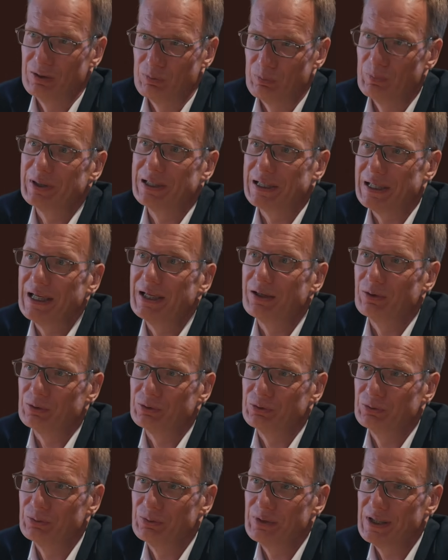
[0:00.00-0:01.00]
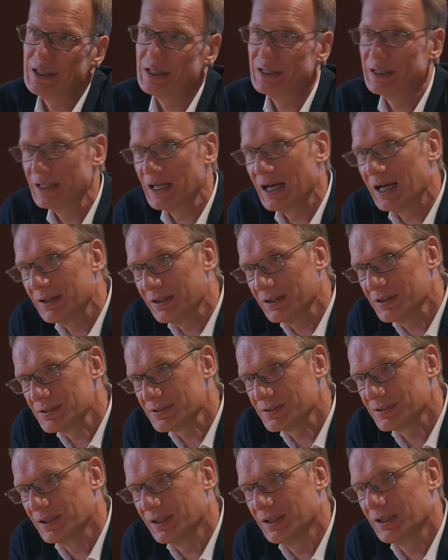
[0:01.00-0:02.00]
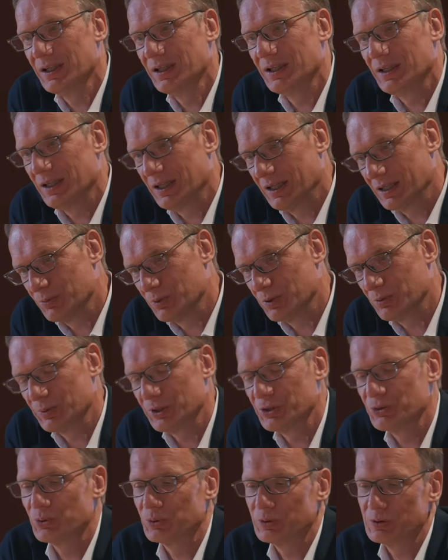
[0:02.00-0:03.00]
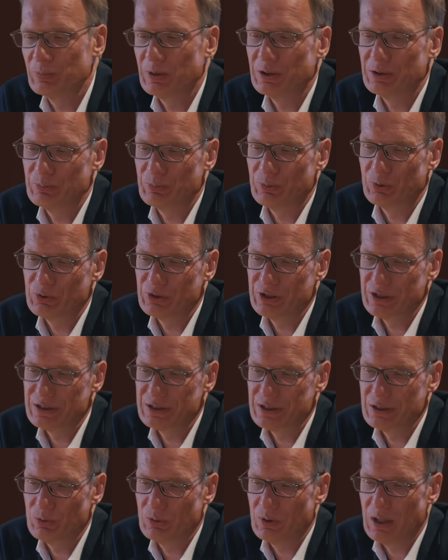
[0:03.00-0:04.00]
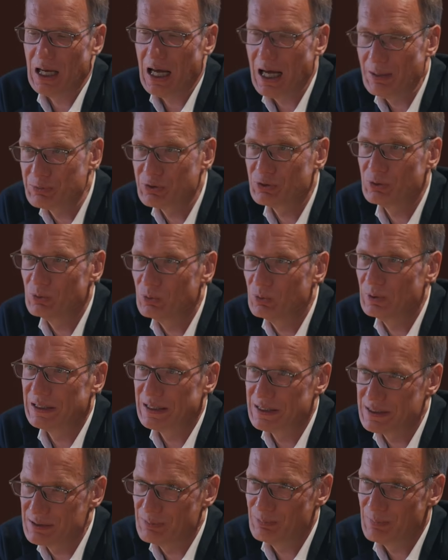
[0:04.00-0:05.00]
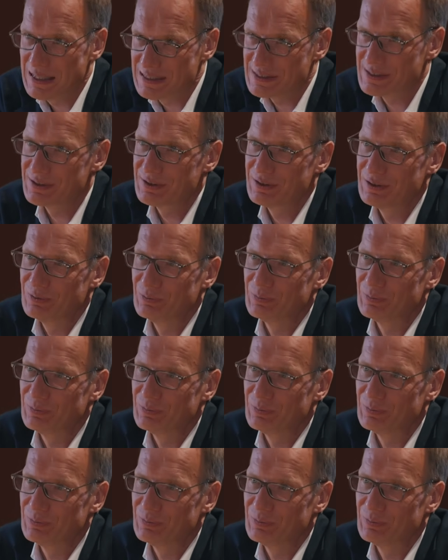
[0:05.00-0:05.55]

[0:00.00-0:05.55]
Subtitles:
we cannot do that, and others, like what we talked about, the Project Zero, absolutely is a must.